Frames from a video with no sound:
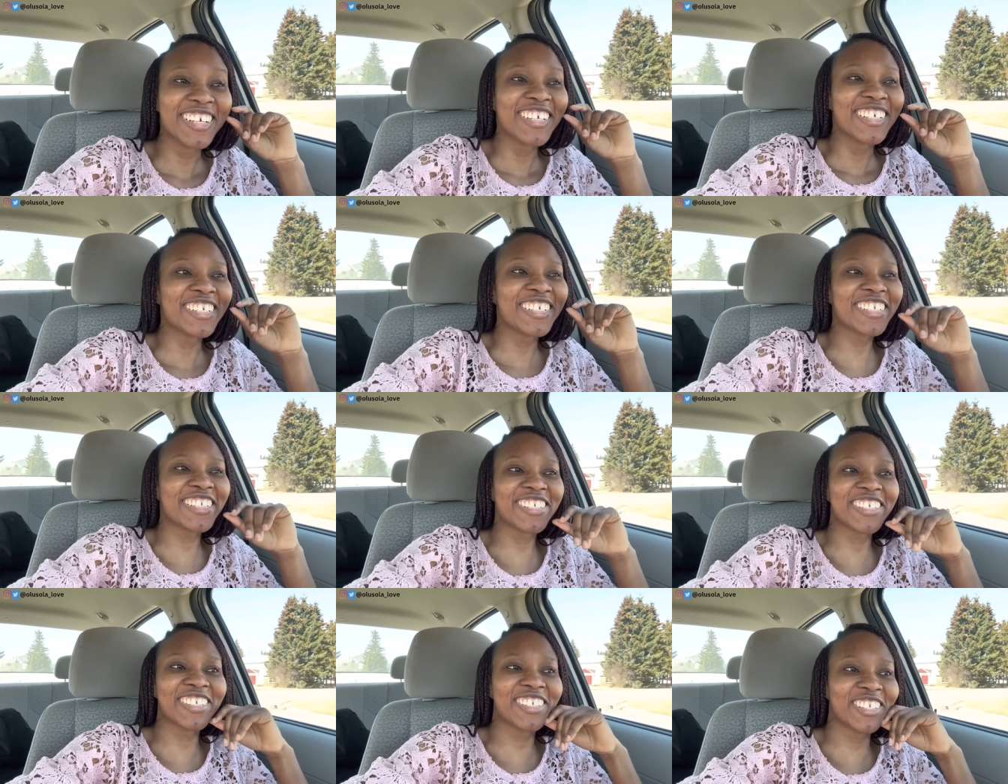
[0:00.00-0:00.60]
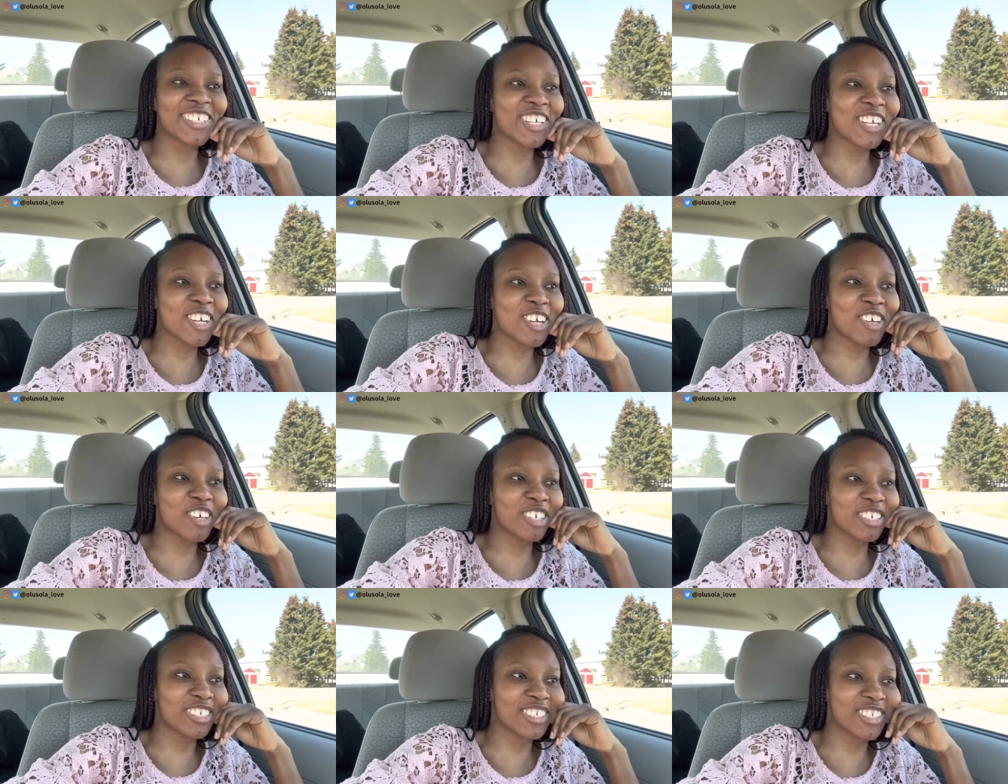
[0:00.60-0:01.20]
This
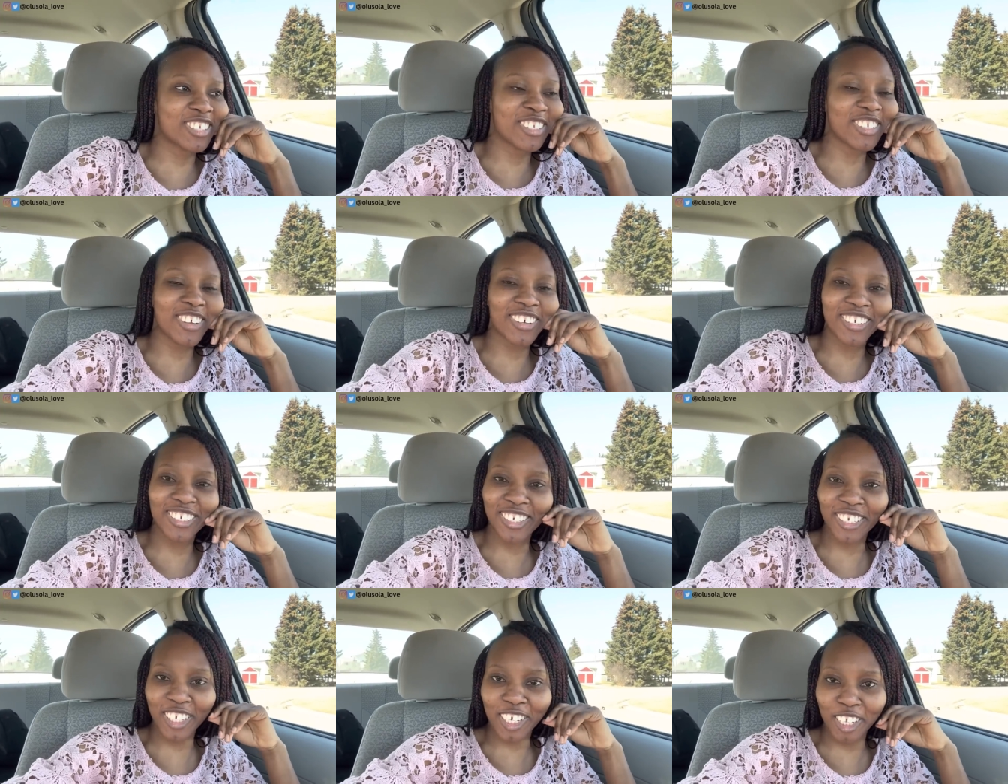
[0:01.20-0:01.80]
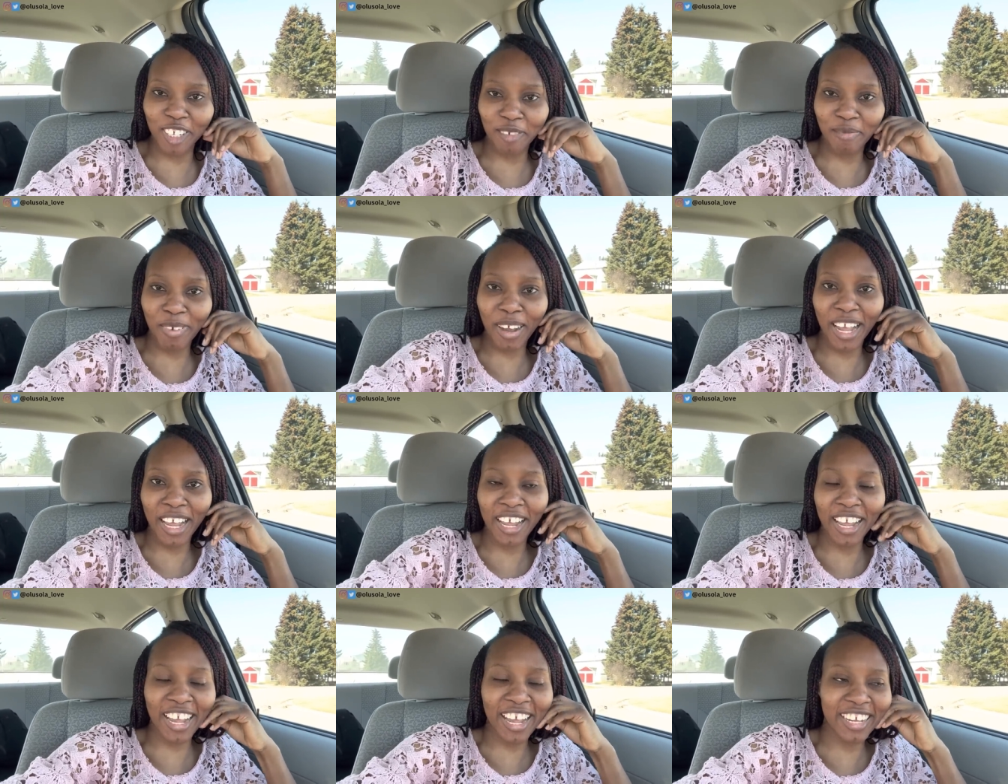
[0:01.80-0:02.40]
is song is just in my
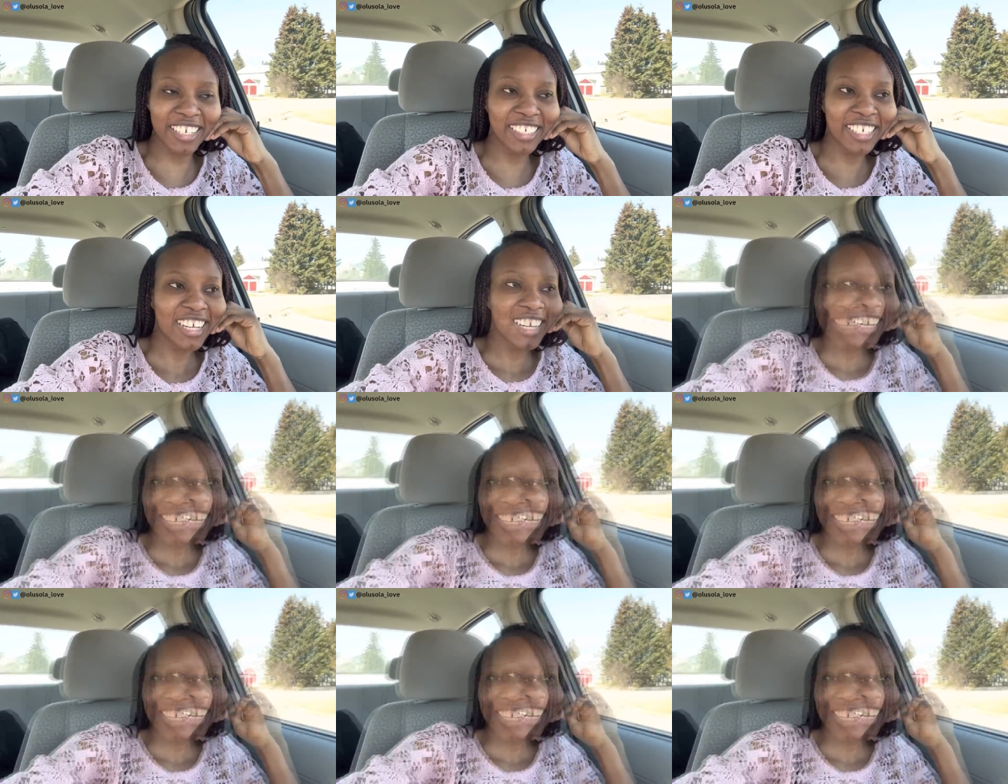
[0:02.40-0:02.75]
head.